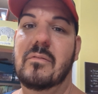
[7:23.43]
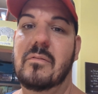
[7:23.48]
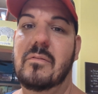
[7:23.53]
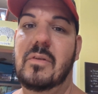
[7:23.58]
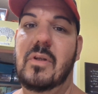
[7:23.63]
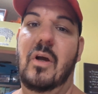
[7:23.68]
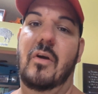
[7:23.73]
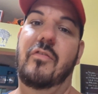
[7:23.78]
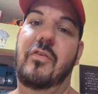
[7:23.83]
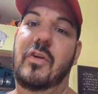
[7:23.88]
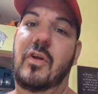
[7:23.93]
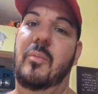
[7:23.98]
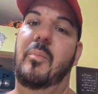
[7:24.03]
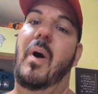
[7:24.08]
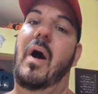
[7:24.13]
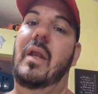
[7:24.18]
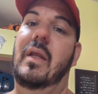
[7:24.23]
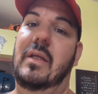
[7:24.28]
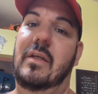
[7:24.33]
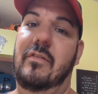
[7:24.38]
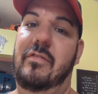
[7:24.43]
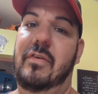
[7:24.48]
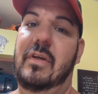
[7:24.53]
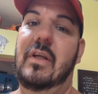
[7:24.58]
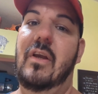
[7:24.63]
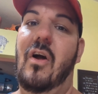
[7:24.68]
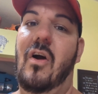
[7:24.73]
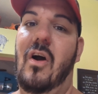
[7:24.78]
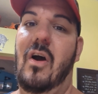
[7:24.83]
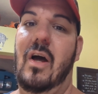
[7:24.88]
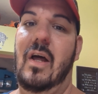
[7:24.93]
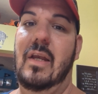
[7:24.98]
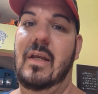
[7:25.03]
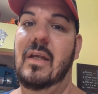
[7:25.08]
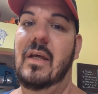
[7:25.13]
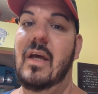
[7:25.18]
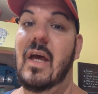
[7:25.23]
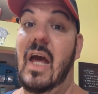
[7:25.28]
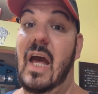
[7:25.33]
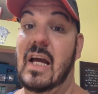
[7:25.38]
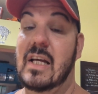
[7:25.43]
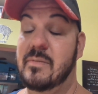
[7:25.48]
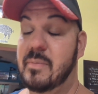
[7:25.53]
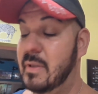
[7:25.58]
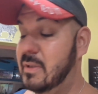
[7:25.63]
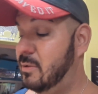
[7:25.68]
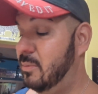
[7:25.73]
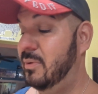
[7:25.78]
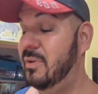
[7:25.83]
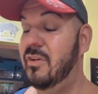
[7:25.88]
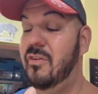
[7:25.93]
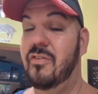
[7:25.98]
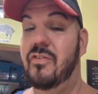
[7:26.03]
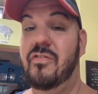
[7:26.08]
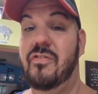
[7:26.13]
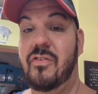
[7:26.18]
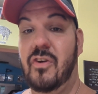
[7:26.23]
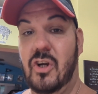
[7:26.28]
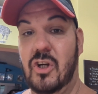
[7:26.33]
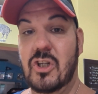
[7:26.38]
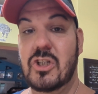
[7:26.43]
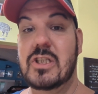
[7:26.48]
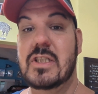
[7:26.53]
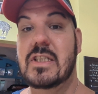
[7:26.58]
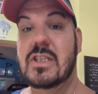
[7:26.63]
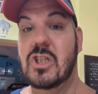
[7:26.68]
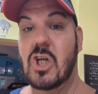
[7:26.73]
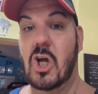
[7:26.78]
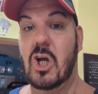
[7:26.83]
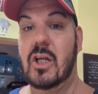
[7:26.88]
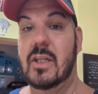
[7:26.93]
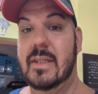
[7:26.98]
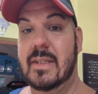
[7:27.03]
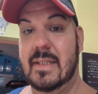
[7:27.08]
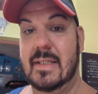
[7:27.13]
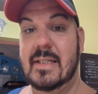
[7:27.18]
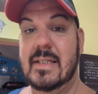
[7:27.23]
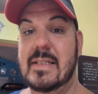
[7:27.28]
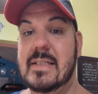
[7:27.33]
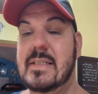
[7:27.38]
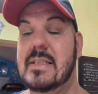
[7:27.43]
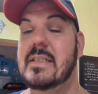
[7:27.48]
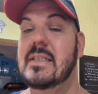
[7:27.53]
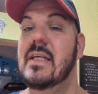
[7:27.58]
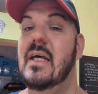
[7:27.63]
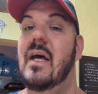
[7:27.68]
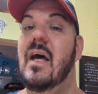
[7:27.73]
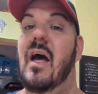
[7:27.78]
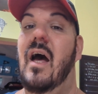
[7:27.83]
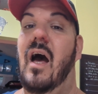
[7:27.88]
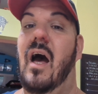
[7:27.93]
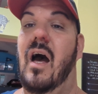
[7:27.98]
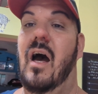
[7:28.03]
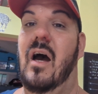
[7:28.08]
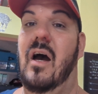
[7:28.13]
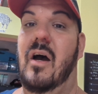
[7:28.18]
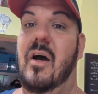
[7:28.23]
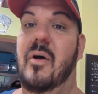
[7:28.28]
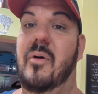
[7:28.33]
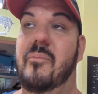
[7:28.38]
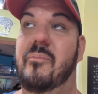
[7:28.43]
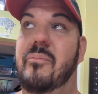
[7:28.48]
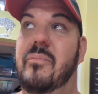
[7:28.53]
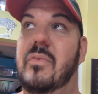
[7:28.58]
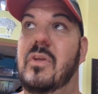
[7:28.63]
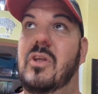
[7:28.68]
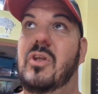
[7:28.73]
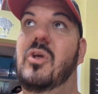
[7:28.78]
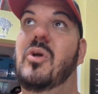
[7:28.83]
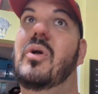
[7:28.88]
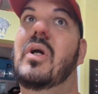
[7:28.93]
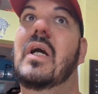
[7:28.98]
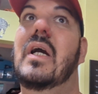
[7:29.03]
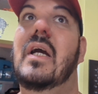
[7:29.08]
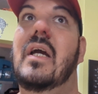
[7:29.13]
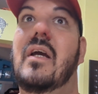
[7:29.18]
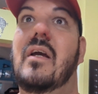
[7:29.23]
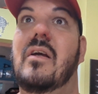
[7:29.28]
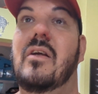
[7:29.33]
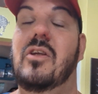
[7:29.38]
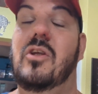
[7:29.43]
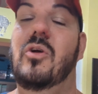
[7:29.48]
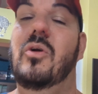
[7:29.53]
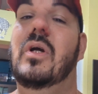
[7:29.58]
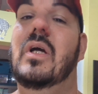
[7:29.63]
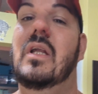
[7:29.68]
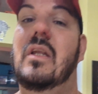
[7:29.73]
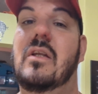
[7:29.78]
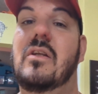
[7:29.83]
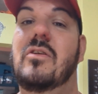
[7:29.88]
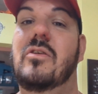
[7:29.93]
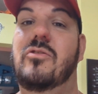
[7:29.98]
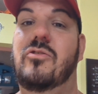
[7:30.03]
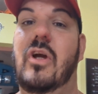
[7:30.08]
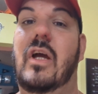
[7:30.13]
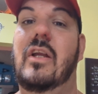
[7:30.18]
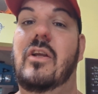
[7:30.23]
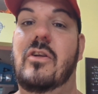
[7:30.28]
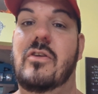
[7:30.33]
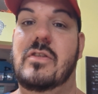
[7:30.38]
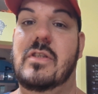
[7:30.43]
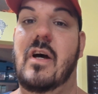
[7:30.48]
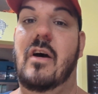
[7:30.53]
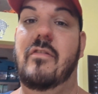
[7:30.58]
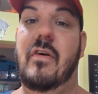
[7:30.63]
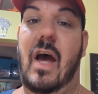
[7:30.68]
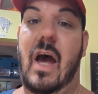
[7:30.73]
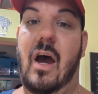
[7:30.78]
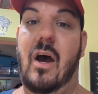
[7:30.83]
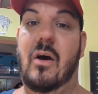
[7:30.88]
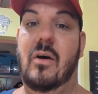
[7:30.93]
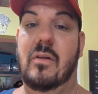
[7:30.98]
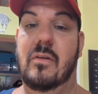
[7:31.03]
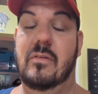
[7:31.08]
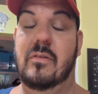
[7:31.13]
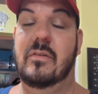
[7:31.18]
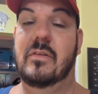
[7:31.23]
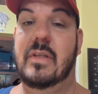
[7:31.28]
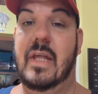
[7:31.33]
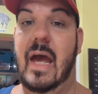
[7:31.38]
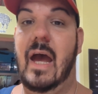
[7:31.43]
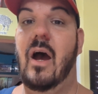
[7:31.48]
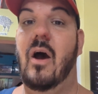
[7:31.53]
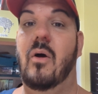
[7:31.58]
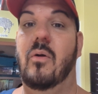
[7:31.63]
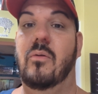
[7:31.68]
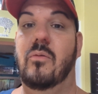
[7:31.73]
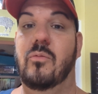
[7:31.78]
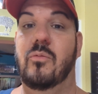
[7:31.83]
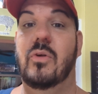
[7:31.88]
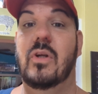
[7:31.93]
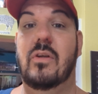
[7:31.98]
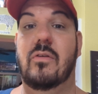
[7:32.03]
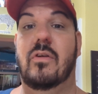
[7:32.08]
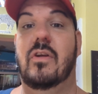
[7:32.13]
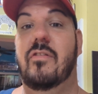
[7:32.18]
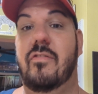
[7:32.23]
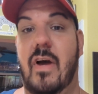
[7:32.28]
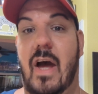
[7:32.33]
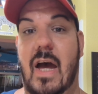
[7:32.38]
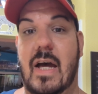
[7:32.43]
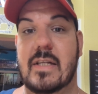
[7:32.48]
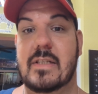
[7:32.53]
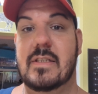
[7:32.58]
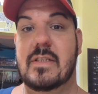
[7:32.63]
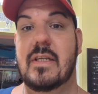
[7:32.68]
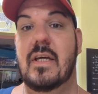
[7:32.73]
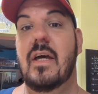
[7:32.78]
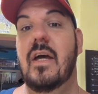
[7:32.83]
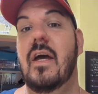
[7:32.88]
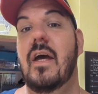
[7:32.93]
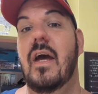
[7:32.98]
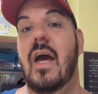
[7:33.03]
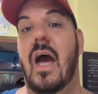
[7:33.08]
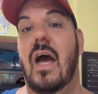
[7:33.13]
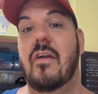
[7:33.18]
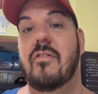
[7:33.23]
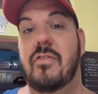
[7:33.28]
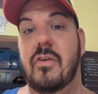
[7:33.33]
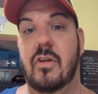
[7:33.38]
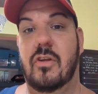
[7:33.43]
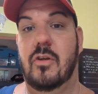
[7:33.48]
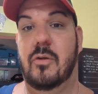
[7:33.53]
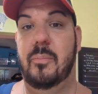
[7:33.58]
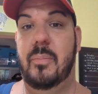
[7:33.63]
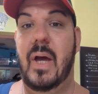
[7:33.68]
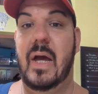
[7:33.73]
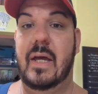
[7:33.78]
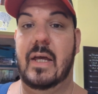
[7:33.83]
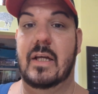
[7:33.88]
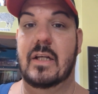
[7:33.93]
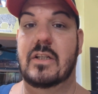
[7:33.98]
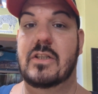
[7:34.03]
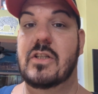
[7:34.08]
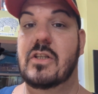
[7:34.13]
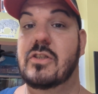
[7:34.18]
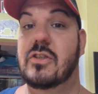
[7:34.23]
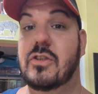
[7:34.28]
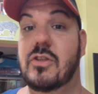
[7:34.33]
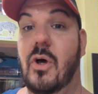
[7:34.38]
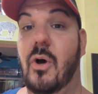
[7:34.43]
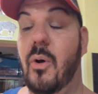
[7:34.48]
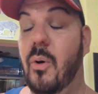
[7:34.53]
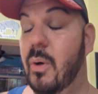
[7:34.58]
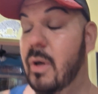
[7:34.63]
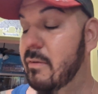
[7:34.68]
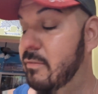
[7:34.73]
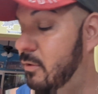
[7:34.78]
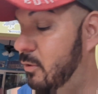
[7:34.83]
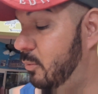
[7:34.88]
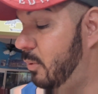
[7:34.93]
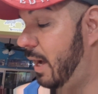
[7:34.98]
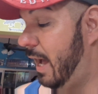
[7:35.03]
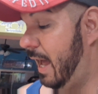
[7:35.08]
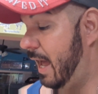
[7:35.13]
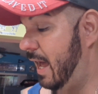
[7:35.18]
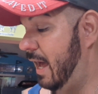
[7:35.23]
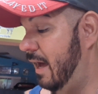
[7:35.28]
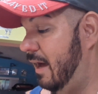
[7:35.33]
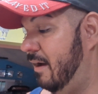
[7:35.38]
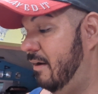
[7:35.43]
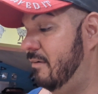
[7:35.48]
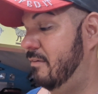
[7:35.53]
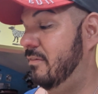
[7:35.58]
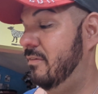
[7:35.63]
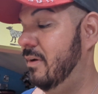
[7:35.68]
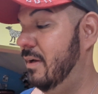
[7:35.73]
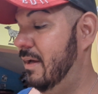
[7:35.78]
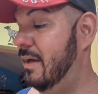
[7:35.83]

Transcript: for your body to feed on, especially when you first start this, you can drain yourself out down really really fast and feel a little peckish. So if you have